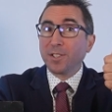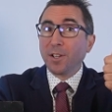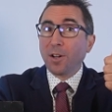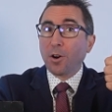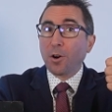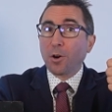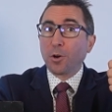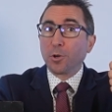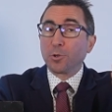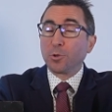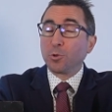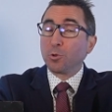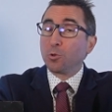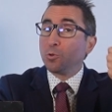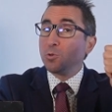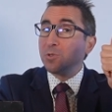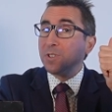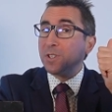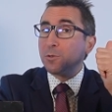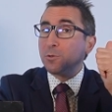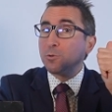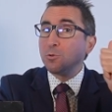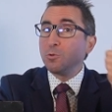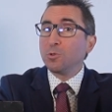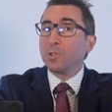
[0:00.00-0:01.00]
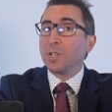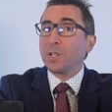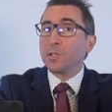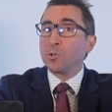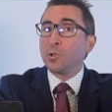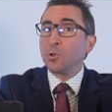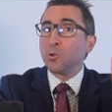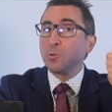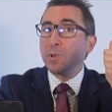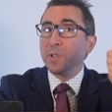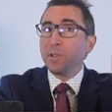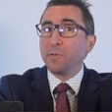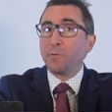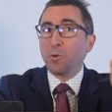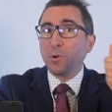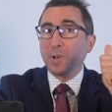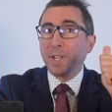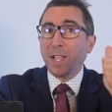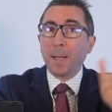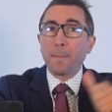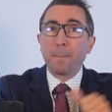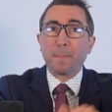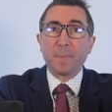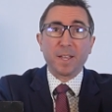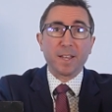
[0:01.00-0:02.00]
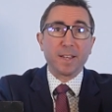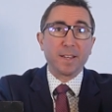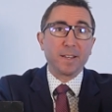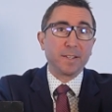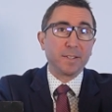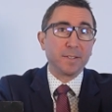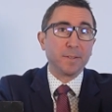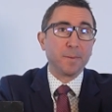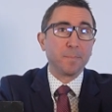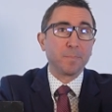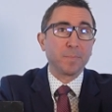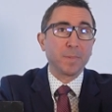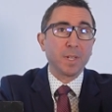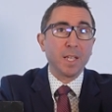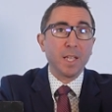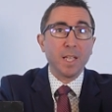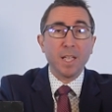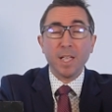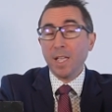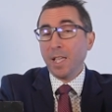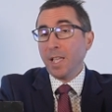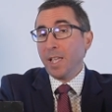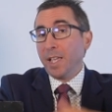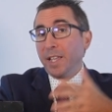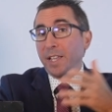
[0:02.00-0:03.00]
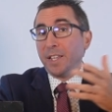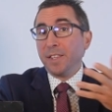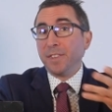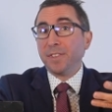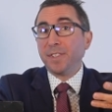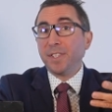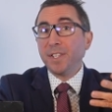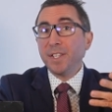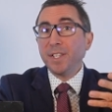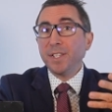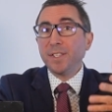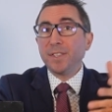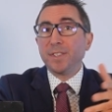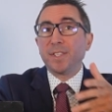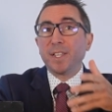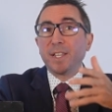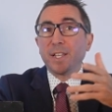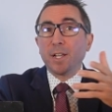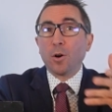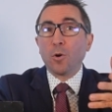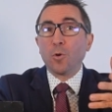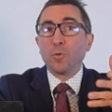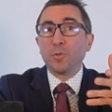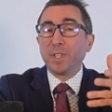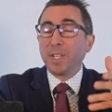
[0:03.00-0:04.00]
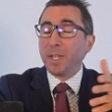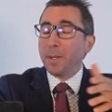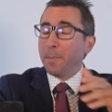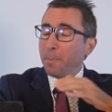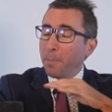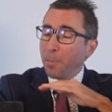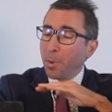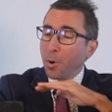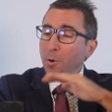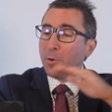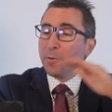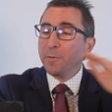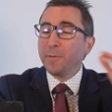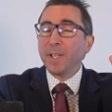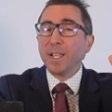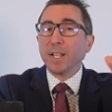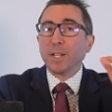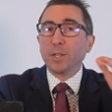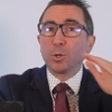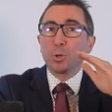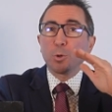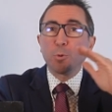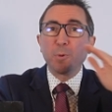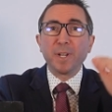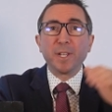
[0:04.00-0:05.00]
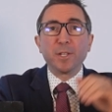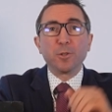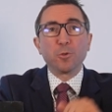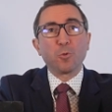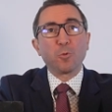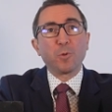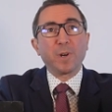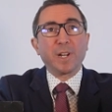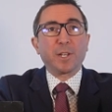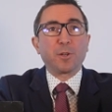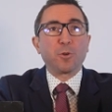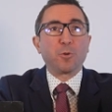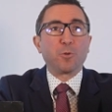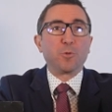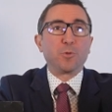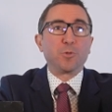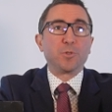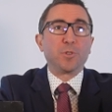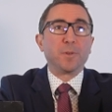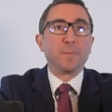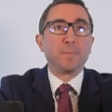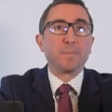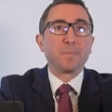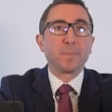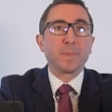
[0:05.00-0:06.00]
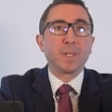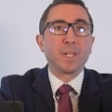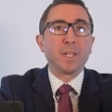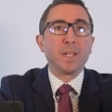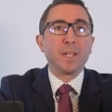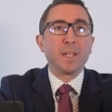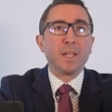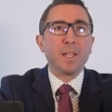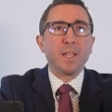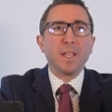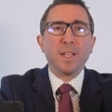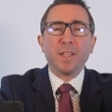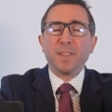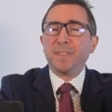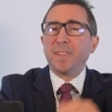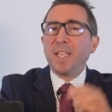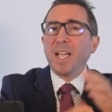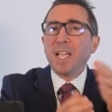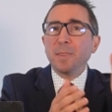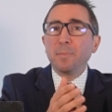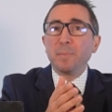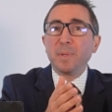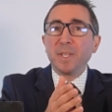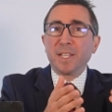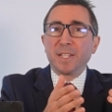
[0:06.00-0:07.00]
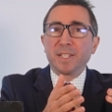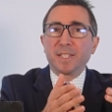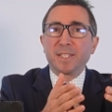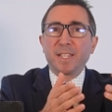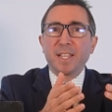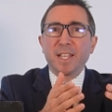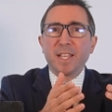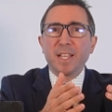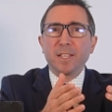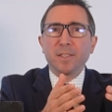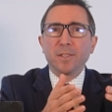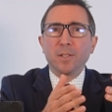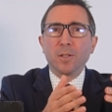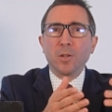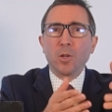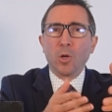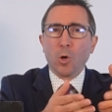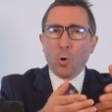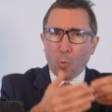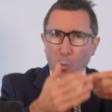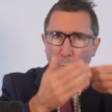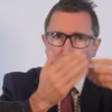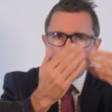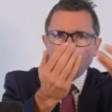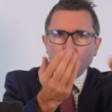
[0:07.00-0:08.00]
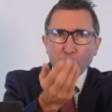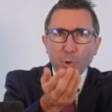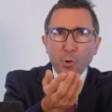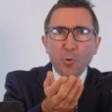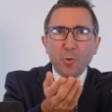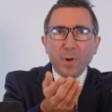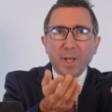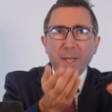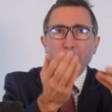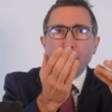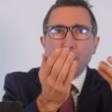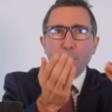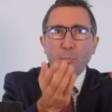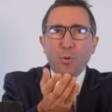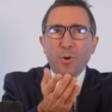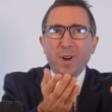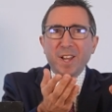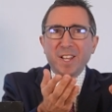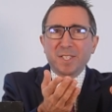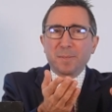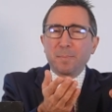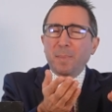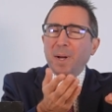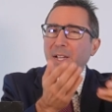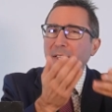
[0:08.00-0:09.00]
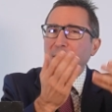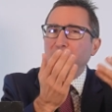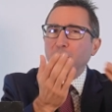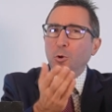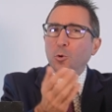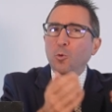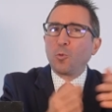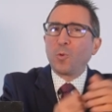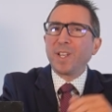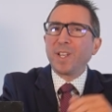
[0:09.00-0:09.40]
start to their 2024 campaign. Indeed, they own a perfect 3-0 record. That being said, were you impressed by their